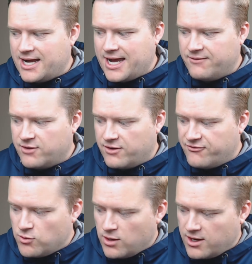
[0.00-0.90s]
have a
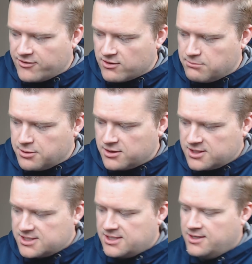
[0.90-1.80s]
few other
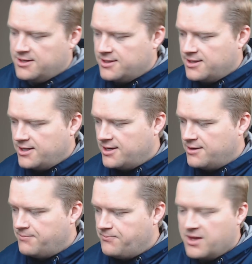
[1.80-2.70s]
books.
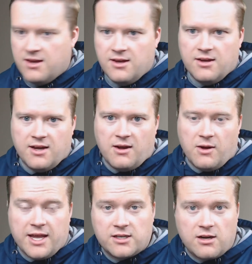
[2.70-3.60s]
Um,
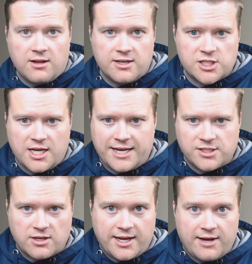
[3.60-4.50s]
in college, I
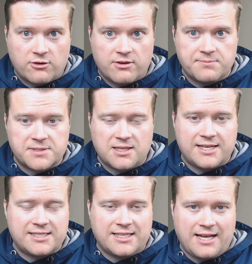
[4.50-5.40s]
took an algorithms
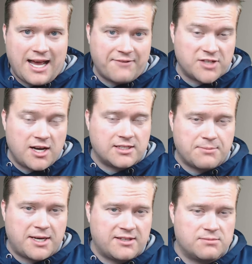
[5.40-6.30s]
class, and I've talked
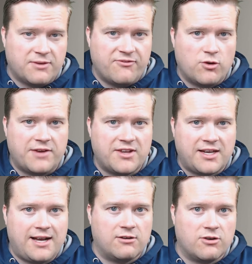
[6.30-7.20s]
about this before. I think
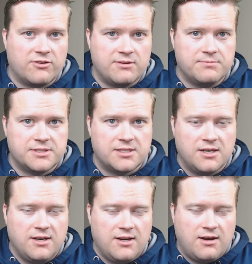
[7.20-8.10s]
algorithms
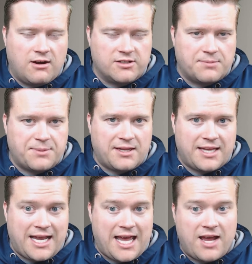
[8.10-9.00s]
are something
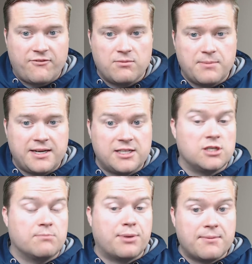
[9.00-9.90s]
that everybody
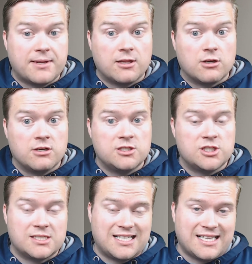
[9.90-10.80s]
should probably learn,
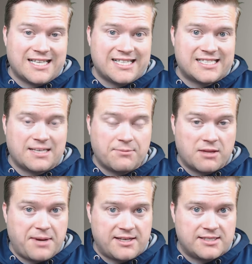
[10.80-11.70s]
just at least some of the
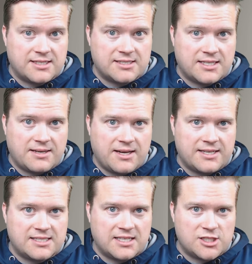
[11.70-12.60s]
basics.
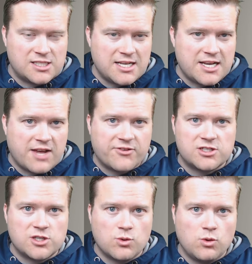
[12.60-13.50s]
It's just another
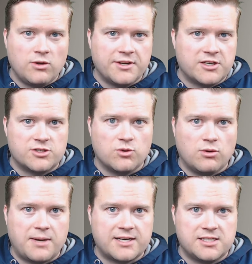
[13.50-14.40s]
tool in your
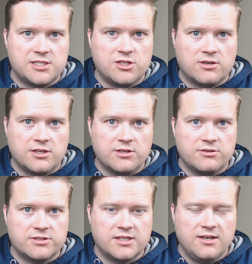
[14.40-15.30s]
toolbox that you can use